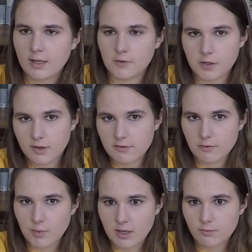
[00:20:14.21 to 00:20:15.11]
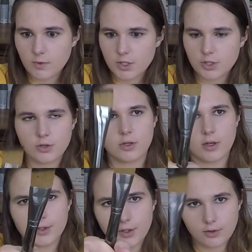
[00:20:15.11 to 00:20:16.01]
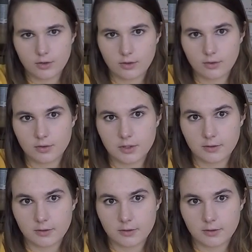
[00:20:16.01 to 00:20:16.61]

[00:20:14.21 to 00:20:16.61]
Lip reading: If you don't have a paintbrush, you could also use